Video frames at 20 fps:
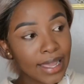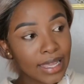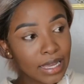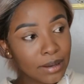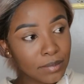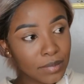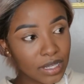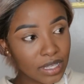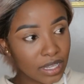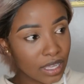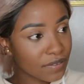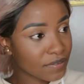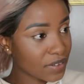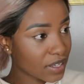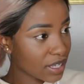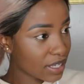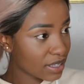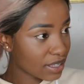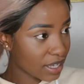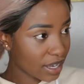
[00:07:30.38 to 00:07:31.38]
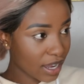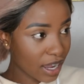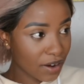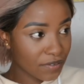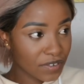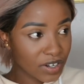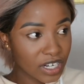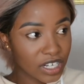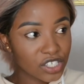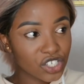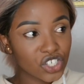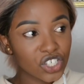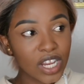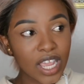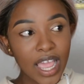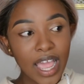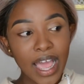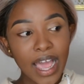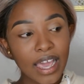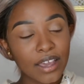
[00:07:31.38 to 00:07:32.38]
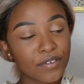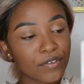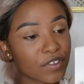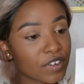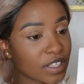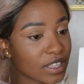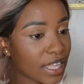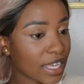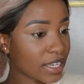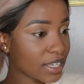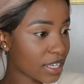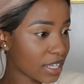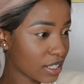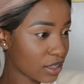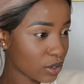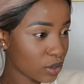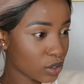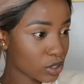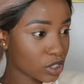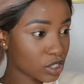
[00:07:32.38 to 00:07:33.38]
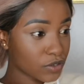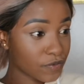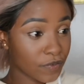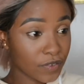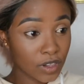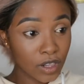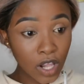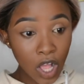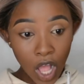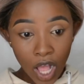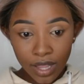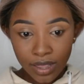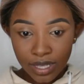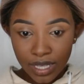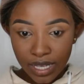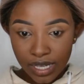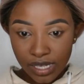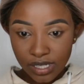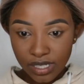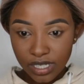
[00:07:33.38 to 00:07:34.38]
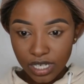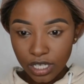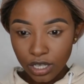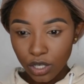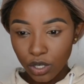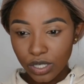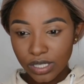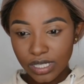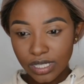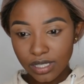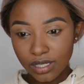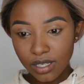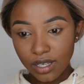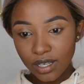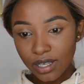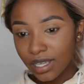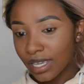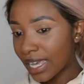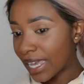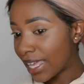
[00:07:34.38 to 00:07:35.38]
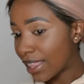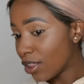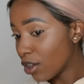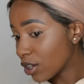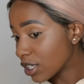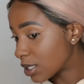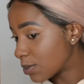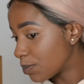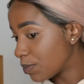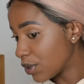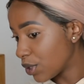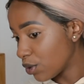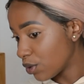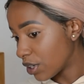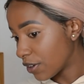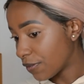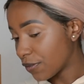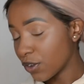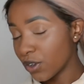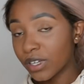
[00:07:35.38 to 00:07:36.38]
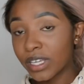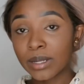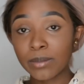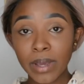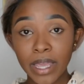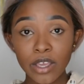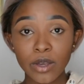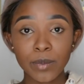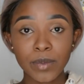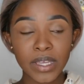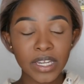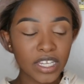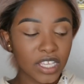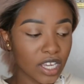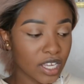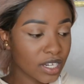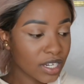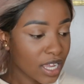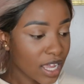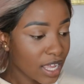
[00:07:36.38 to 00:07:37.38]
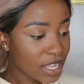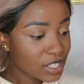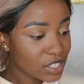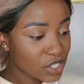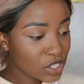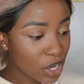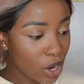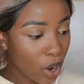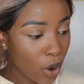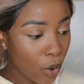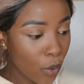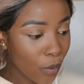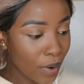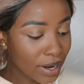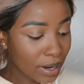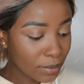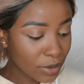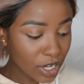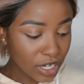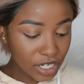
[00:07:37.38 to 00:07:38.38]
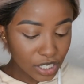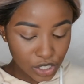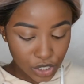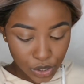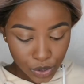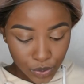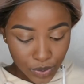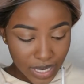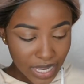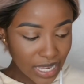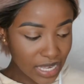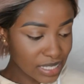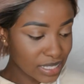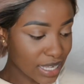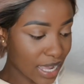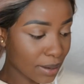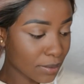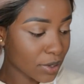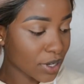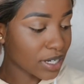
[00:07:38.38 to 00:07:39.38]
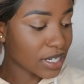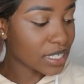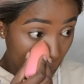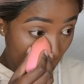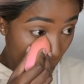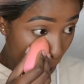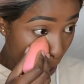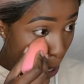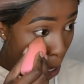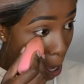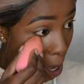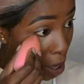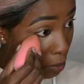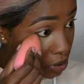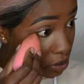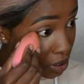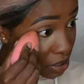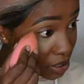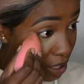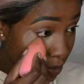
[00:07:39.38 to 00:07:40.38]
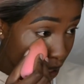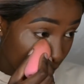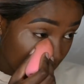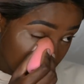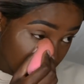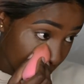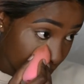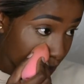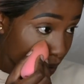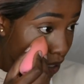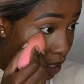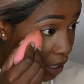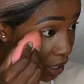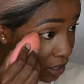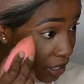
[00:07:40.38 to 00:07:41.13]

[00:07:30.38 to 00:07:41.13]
I am loving the coverage. I feel like it looks flawless. It looks beautiful in my opinion. So what I'm gonna do is I'm gonna set my concealer,